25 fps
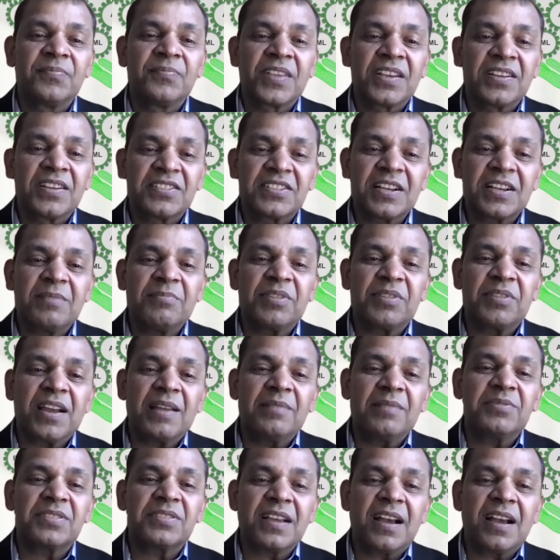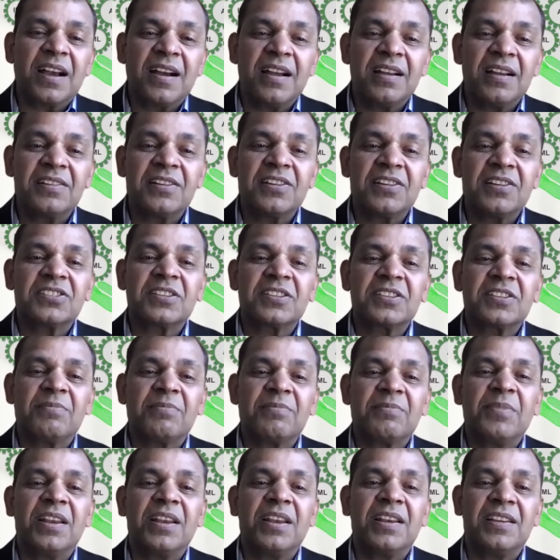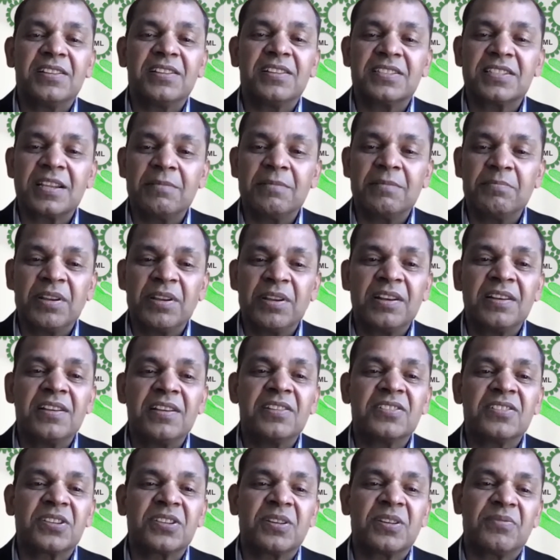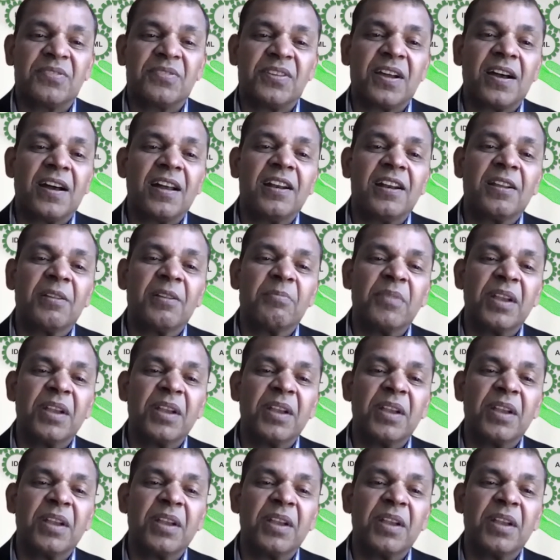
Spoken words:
sometimes hundreds of millions and billions of dollars,